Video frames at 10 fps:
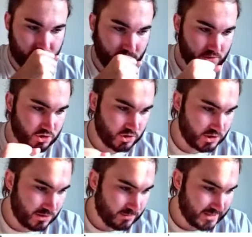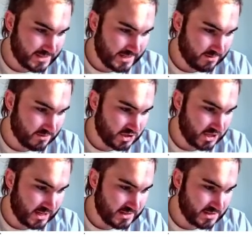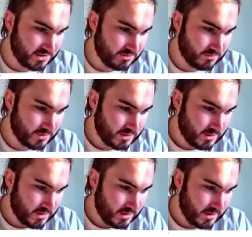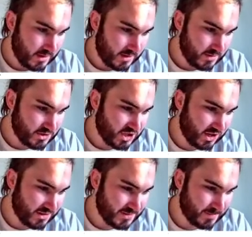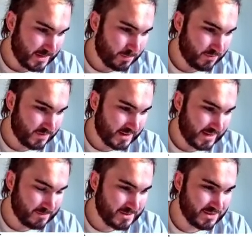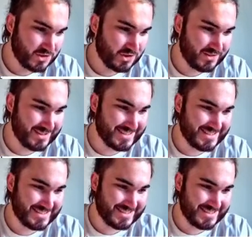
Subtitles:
Should do a secret chat to charge people for captain choice.